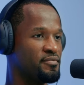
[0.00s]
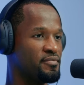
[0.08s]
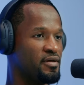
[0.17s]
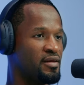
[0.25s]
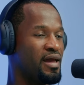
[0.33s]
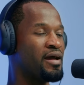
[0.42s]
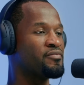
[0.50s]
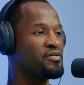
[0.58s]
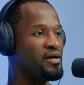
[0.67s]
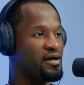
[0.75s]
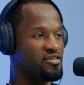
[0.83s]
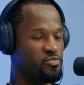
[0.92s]
in
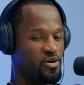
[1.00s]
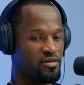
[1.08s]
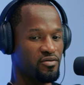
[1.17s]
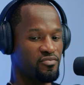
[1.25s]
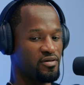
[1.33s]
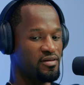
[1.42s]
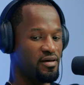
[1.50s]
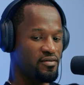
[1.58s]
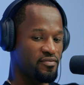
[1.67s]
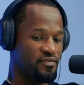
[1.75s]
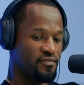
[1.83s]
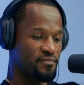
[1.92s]
every aspect of your
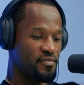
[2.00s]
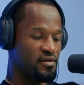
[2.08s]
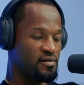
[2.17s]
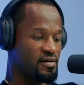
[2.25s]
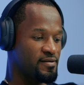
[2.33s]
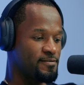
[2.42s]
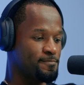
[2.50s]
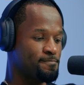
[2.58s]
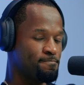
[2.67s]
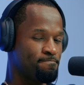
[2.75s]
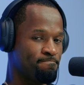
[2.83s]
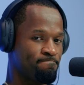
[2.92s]
life. All right.
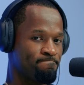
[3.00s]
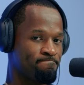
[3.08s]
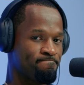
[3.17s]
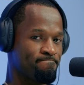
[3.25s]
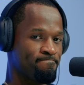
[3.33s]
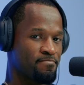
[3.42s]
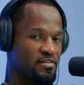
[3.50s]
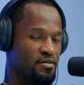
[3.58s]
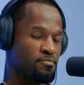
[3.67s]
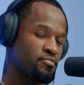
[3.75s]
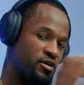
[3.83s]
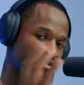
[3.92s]

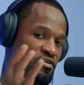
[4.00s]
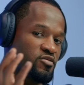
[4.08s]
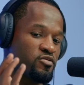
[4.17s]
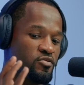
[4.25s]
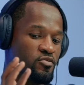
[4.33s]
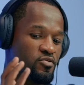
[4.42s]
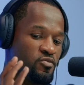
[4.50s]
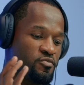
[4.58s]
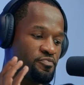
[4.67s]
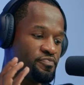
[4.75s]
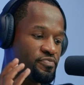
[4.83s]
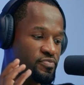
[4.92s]
Brings us
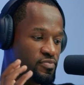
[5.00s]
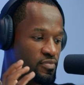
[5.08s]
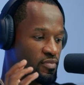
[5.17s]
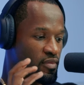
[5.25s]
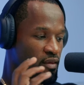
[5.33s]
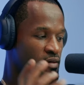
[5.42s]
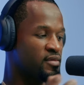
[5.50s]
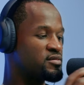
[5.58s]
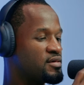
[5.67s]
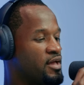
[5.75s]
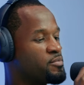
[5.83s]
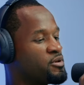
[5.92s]
to the
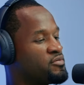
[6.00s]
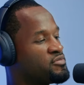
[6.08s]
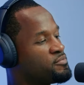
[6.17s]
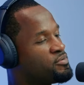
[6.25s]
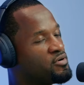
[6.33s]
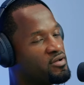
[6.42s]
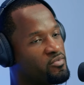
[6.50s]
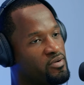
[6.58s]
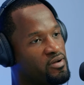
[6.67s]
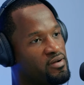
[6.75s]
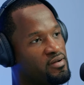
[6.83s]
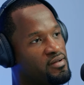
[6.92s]
segment of the pod
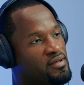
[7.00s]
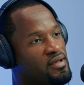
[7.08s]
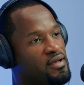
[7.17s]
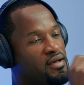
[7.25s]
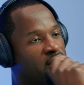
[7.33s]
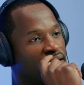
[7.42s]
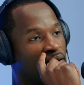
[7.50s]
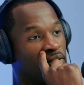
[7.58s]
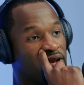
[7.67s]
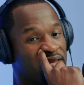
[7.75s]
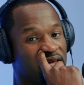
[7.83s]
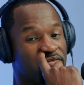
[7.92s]
where I want
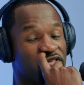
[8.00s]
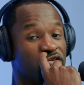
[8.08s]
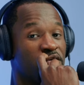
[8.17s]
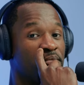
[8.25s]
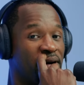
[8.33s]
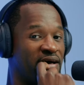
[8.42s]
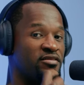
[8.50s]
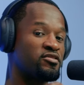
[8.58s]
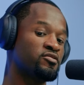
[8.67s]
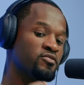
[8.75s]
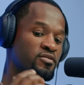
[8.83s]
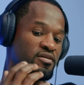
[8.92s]
to leave with you a
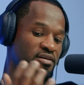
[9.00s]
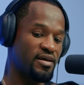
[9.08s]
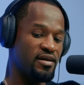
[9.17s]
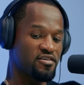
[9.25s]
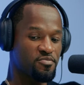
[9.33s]
milestone. Today's